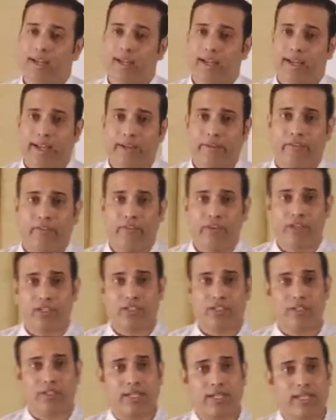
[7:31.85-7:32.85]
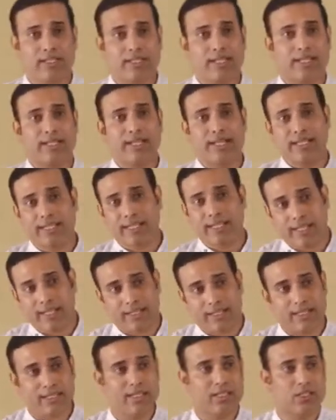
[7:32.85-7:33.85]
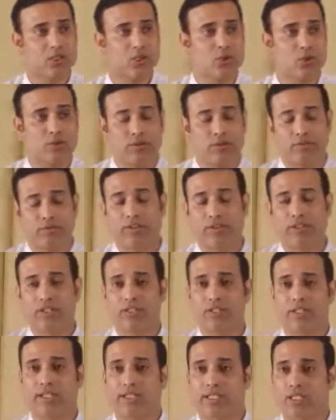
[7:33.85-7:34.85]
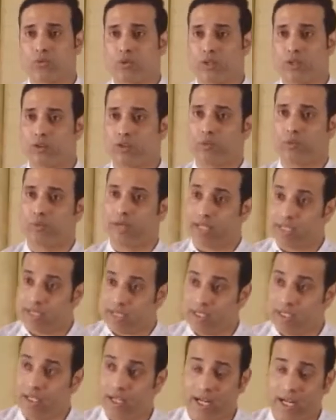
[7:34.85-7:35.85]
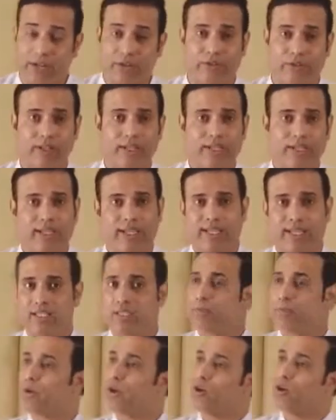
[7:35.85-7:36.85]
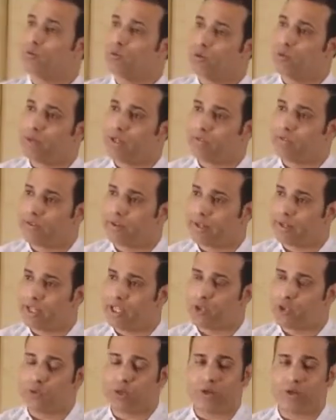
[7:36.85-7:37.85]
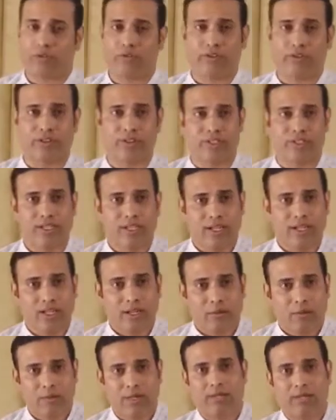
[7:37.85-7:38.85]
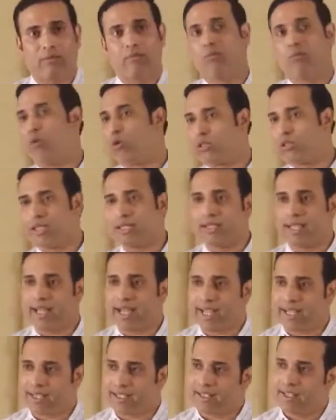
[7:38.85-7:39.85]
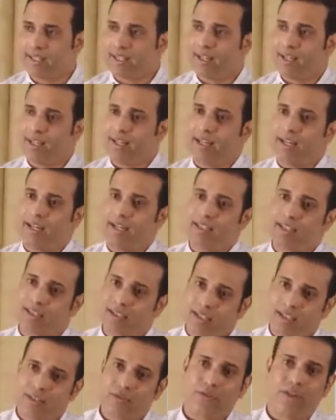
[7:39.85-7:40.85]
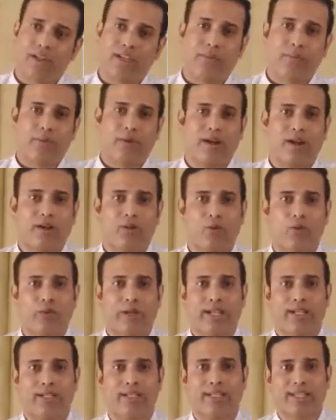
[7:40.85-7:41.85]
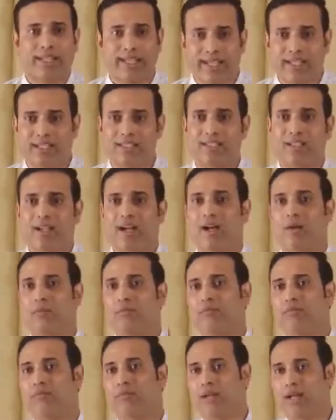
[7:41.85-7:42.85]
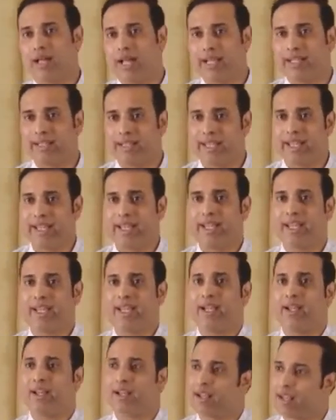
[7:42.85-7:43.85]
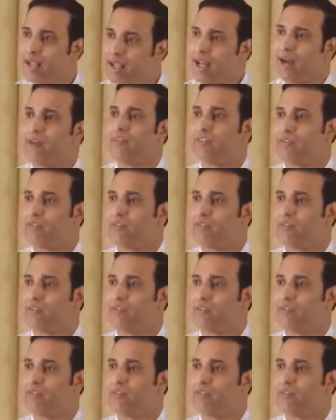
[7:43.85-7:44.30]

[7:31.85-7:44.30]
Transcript: in First Innings, and they tell that this school, the First Innings, is one of the best in the country, it's a proud moment for each one of us. But more than that, it's really proud when the kids come and they love